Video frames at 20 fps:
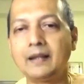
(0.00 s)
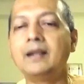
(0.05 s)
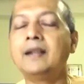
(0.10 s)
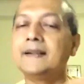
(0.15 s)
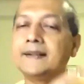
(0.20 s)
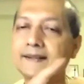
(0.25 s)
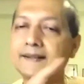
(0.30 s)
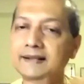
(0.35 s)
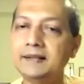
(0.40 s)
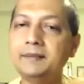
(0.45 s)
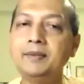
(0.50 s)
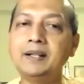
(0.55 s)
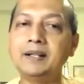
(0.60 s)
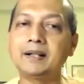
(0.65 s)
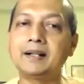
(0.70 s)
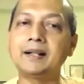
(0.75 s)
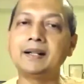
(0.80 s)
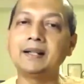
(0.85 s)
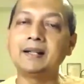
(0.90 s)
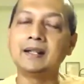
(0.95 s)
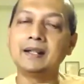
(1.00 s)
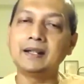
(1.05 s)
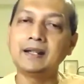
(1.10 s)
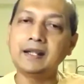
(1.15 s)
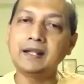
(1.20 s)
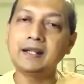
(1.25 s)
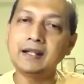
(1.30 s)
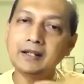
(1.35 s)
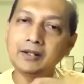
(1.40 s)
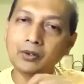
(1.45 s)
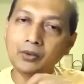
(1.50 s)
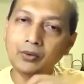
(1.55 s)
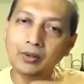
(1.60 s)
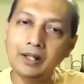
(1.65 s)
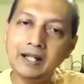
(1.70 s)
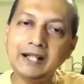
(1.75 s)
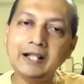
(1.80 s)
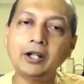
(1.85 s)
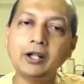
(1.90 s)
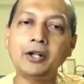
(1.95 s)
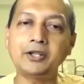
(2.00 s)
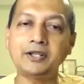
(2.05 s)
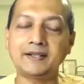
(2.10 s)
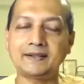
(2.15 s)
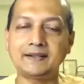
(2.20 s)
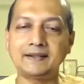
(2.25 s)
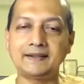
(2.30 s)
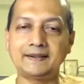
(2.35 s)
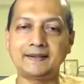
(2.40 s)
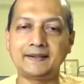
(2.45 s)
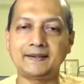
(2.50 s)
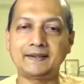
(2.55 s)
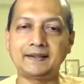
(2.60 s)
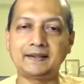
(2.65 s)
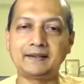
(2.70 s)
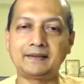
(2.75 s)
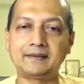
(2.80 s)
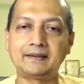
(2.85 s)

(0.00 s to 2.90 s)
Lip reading: Similarly, here only consciousness is there.